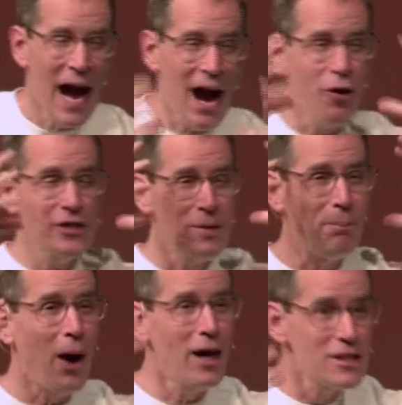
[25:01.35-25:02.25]
How is it
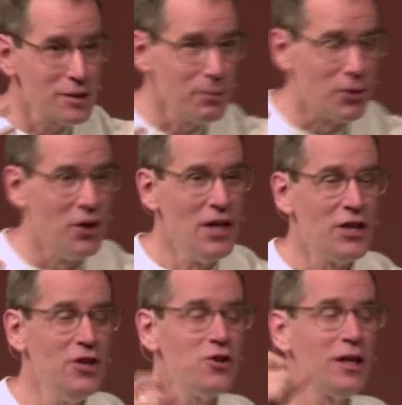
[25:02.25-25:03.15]
possible
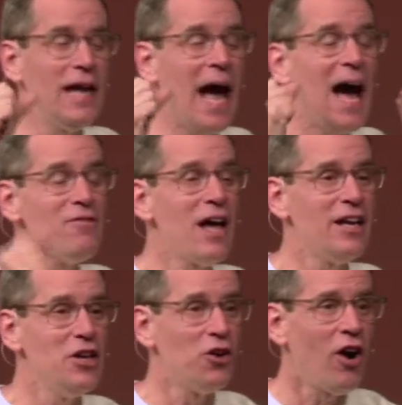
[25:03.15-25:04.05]
that you could have that
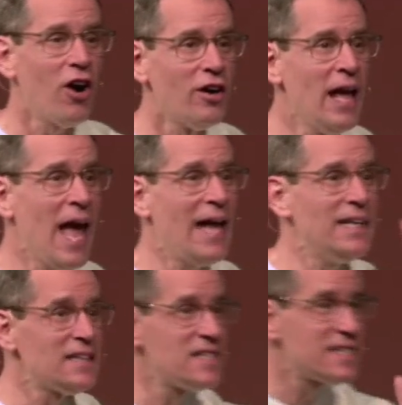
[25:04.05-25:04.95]
in your heart and
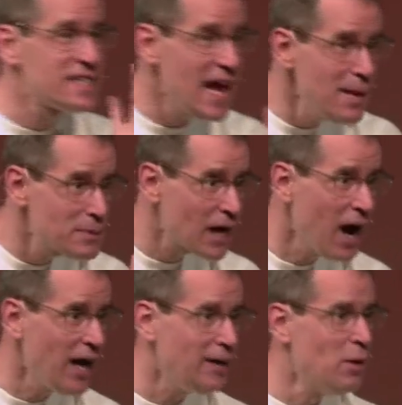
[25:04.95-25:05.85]
at the same
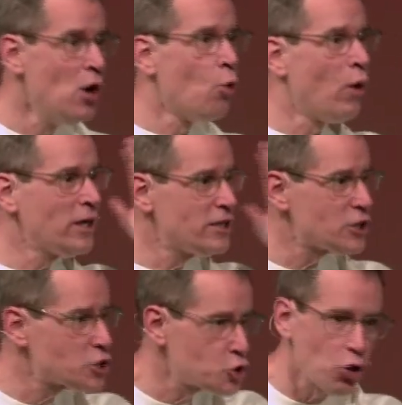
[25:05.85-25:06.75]
time want to
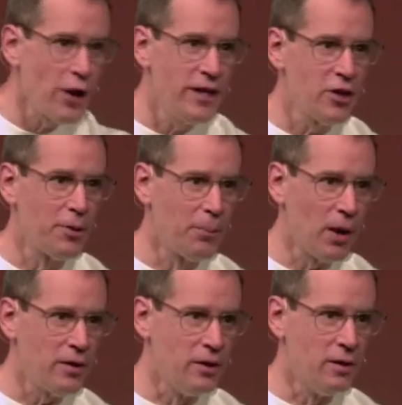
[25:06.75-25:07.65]
destroy another
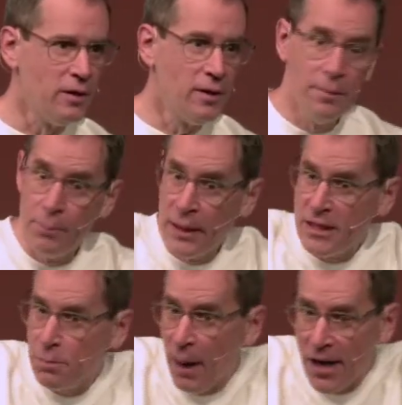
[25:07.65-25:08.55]
brother? But
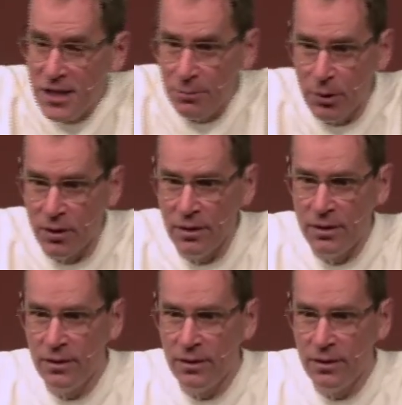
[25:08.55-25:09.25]
it's possible.